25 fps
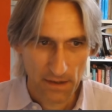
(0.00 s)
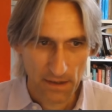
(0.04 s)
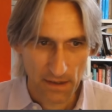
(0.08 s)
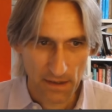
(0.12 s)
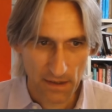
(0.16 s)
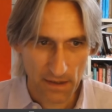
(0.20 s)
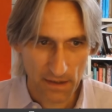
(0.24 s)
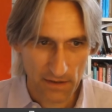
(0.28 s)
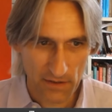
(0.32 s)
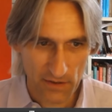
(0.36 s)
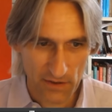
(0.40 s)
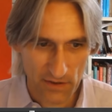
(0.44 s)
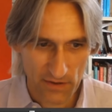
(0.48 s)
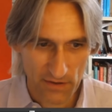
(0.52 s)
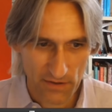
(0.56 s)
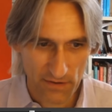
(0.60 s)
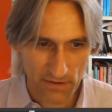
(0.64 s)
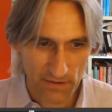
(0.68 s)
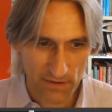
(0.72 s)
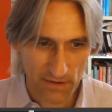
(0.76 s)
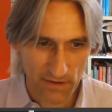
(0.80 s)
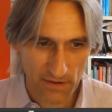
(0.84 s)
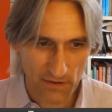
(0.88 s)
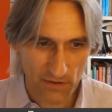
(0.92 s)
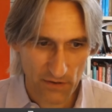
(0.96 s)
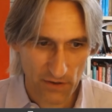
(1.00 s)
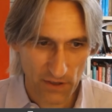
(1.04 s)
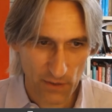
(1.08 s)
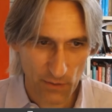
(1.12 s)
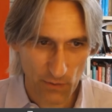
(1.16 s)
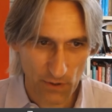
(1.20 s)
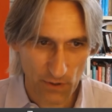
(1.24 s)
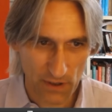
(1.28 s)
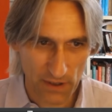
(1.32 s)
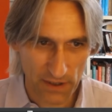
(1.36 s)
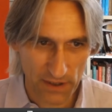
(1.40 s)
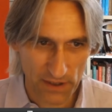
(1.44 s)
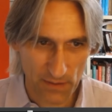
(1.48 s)
And you know, he
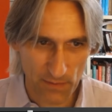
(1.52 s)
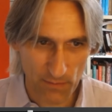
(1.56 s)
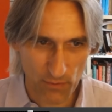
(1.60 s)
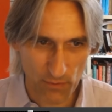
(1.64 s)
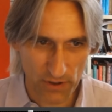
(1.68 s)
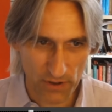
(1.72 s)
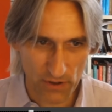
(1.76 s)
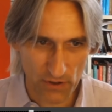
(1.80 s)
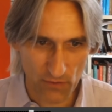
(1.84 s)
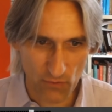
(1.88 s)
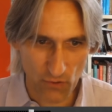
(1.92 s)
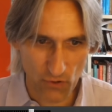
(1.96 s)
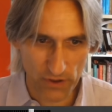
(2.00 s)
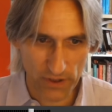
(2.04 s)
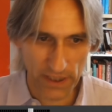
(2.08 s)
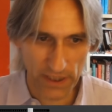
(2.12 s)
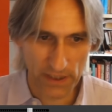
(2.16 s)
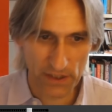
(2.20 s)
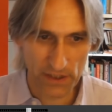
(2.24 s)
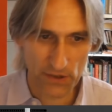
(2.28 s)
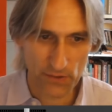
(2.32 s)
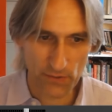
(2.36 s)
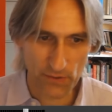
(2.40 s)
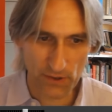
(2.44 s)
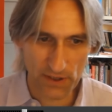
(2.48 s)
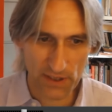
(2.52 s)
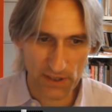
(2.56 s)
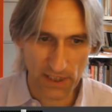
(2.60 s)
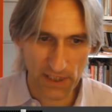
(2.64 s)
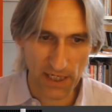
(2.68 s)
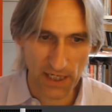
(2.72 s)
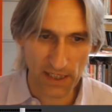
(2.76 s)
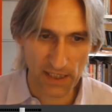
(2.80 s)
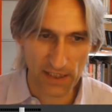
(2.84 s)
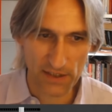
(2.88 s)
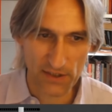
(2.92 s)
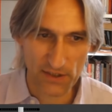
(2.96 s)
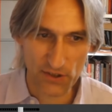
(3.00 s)
would like to bring the rook into
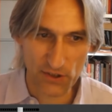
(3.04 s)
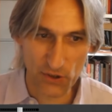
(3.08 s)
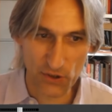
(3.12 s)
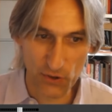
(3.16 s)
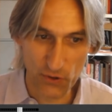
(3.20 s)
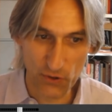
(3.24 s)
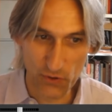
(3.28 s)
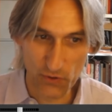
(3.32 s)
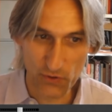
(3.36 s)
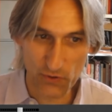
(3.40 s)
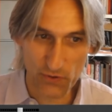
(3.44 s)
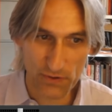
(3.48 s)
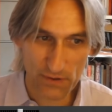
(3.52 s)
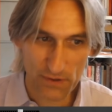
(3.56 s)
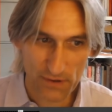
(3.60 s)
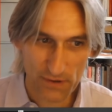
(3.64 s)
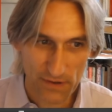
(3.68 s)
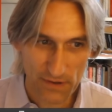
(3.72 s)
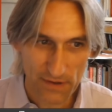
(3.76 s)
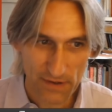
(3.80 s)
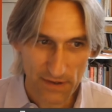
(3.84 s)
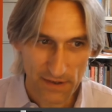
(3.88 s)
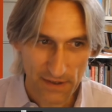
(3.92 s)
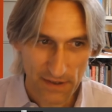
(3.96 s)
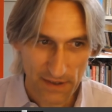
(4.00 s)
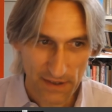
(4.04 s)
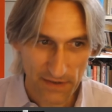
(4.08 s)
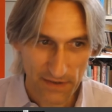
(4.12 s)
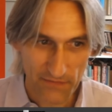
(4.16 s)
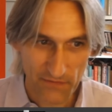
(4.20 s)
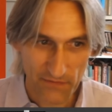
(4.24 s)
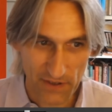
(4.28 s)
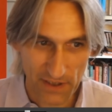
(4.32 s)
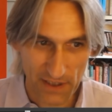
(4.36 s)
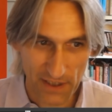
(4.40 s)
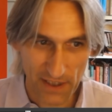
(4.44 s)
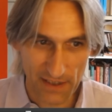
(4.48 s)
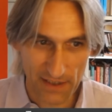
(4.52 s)
attack soon if
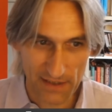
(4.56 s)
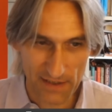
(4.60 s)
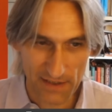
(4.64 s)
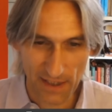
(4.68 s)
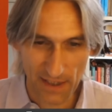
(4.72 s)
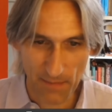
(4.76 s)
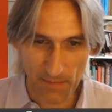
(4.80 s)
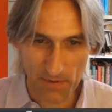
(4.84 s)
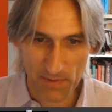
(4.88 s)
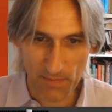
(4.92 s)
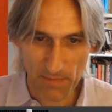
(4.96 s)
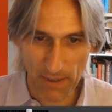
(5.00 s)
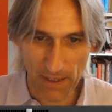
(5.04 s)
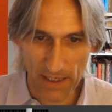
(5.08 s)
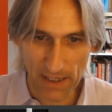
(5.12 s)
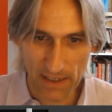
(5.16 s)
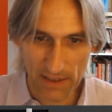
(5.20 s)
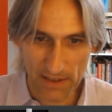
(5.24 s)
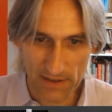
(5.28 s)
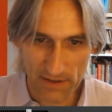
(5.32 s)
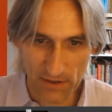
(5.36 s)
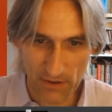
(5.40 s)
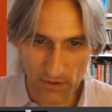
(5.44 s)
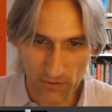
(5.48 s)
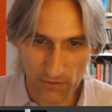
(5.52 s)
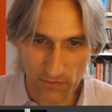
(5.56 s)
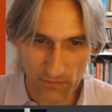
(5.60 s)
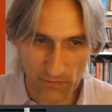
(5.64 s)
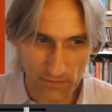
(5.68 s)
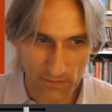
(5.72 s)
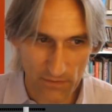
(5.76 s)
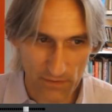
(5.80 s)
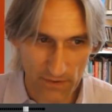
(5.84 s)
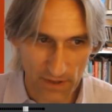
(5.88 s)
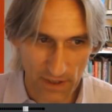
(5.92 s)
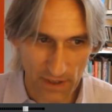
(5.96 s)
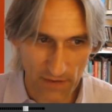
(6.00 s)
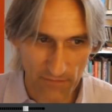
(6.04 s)
the king steps back. So
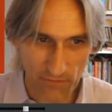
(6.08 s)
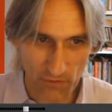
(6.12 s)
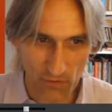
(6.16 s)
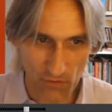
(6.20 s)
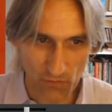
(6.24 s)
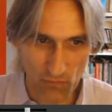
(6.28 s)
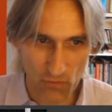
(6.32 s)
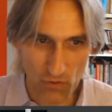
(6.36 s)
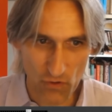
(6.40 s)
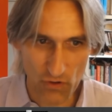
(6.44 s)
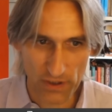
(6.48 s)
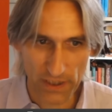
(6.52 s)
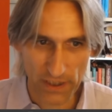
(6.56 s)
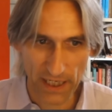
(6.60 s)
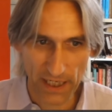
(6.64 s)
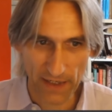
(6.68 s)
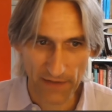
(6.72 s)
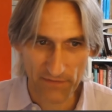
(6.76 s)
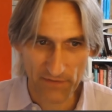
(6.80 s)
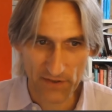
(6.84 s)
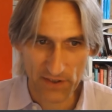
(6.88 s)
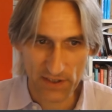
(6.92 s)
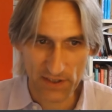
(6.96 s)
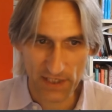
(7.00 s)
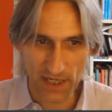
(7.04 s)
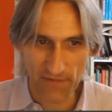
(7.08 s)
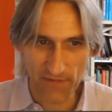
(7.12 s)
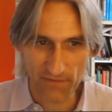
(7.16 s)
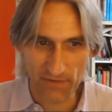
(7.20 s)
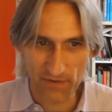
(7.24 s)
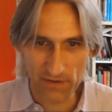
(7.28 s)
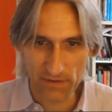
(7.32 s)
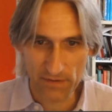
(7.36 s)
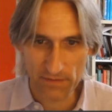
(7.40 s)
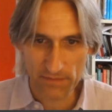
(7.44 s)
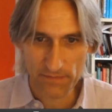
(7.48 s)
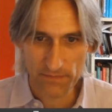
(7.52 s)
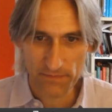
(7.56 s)
therefore rook
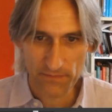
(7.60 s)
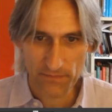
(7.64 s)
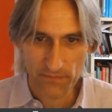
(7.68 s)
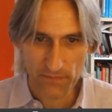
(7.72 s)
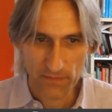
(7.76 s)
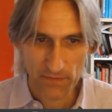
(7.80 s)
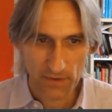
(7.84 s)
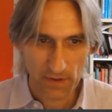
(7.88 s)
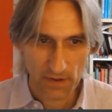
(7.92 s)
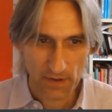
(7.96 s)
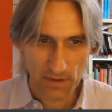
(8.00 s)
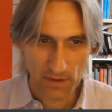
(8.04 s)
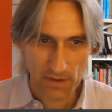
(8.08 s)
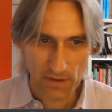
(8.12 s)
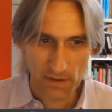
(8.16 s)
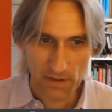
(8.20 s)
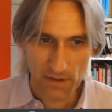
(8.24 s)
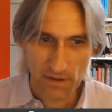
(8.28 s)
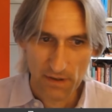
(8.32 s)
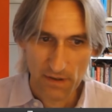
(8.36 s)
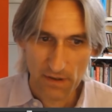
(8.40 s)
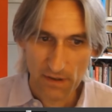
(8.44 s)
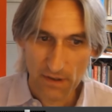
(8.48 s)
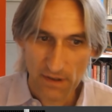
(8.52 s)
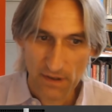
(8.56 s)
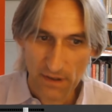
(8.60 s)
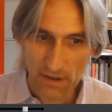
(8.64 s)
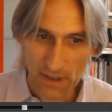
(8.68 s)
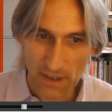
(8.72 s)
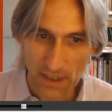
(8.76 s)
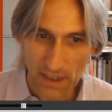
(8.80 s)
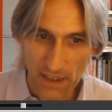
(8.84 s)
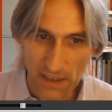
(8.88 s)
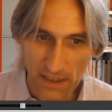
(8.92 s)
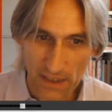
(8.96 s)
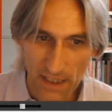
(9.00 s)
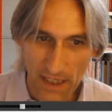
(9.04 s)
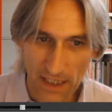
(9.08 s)
f7.
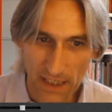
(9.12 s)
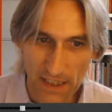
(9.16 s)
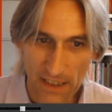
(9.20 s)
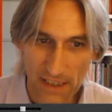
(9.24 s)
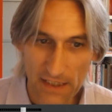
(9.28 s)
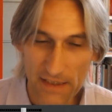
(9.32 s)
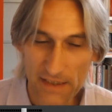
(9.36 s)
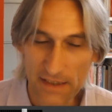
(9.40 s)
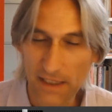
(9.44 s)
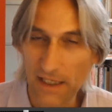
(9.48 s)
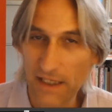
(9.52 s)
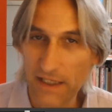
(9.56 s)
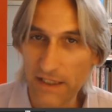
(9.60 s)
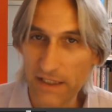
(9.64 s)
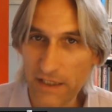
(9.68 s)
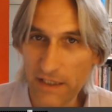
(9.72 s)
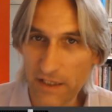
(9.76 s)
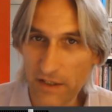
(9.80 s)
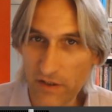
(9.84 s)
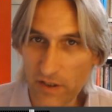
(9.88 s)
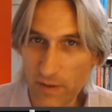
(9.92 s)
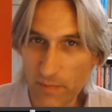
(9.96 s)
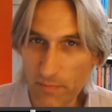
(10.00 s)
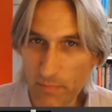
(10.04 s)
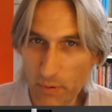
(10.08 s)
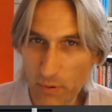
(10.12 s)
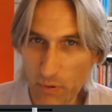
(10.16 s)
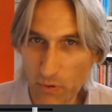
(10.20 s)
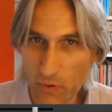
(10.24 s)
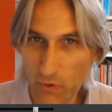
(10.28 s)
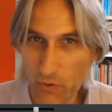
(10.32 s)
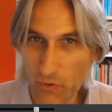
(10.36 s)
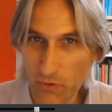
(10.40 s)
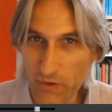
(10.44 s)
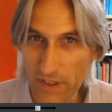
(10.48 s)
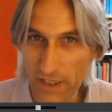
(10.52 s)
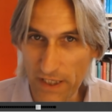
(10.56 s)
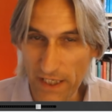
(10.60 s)
And that is another
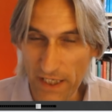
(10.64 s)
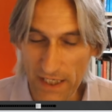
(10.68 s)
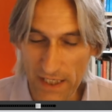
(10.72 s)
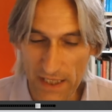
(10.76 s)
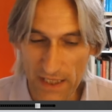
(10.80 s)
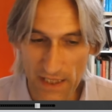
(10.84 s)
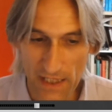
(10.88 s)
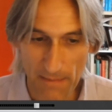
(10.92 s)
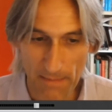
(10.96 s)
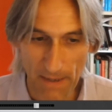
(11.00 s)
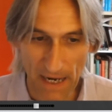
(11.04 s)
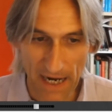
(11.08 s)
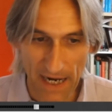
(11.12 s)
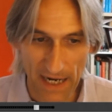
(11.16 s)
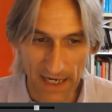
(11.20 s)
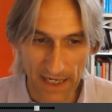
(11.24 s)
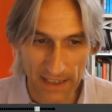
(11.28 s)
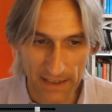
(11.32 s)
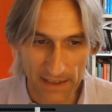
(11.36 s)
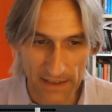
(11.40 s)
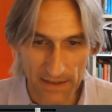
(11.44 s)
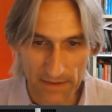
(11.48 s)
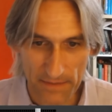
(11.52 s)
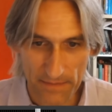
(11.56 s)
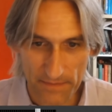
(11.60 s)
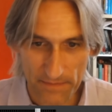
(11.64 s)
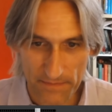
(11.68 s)
pawn in the bag.